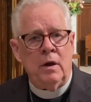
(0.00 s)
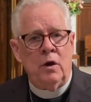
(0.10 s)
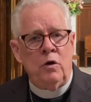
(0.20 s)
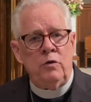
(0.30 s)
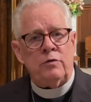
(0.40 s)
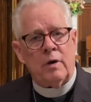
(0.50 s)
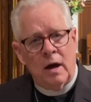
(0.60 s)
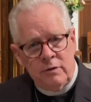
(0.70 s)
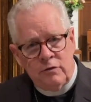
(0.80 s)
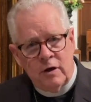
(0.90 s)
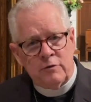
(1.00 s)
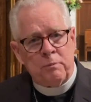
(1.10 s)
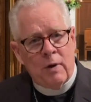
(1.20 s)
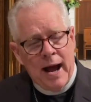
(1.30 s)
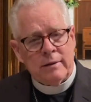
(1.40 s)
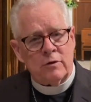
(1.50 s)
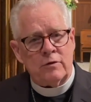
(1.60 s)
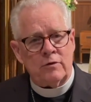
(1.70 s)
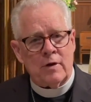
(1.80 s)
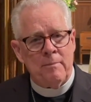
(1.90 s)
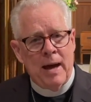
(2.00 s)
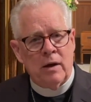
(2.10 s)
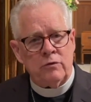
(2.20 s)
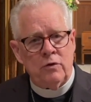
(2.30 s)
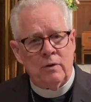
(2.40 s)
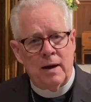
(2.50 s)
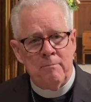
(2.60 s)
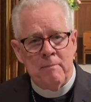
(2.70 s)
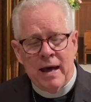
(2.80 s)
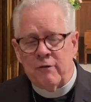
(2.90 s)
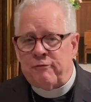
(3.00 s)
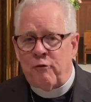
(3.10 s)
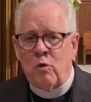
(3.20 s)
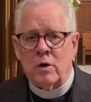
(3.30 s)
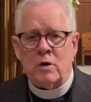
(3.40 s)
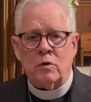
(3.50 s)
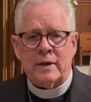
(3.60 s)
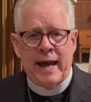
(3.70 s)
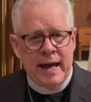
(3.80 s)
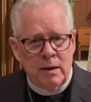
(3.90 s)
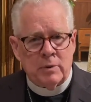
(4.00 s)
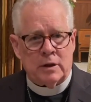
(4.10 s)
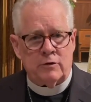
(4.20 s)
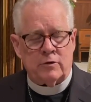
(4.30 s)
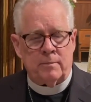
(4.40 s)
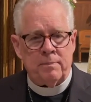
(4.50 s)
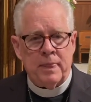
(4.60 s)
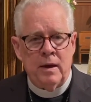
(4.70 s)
whose unjust practices amount to a metaphorical cannibalism,